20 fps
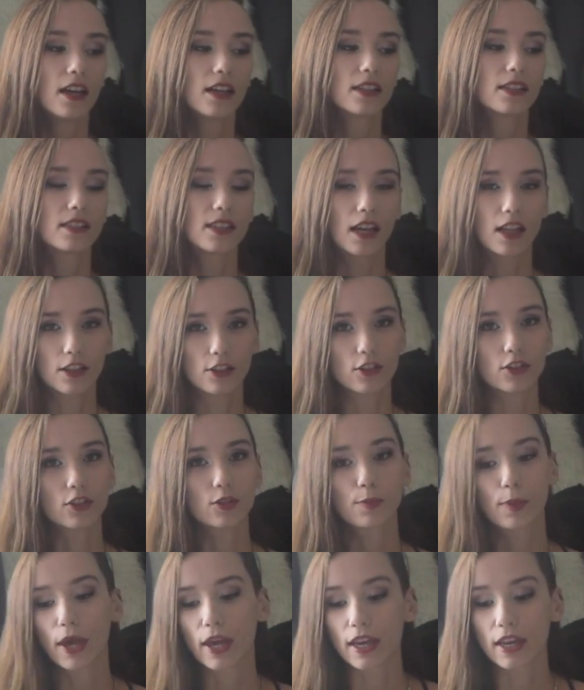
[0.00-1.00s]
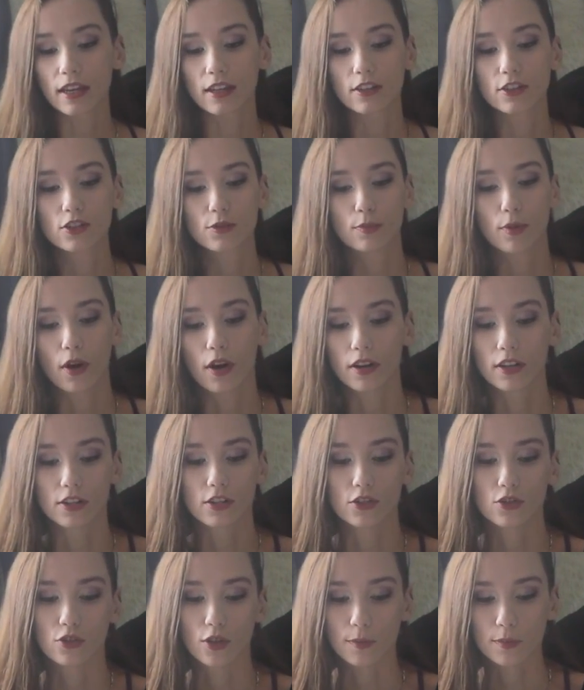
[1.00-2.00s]
seller's page product
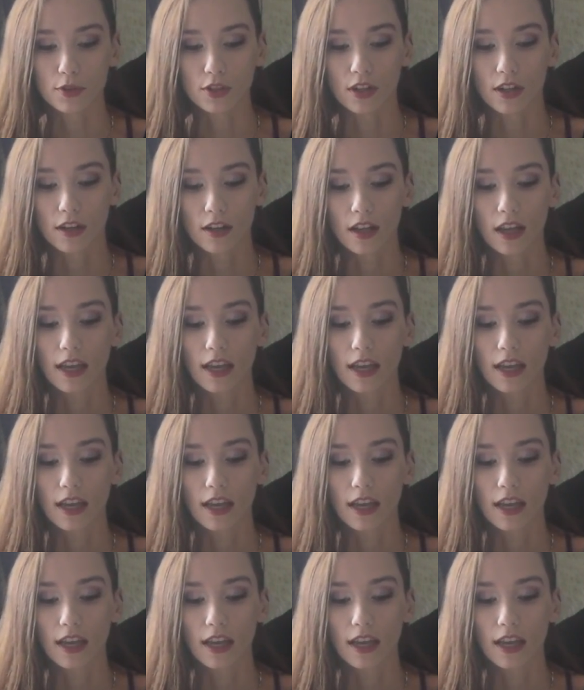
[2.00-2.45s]
description,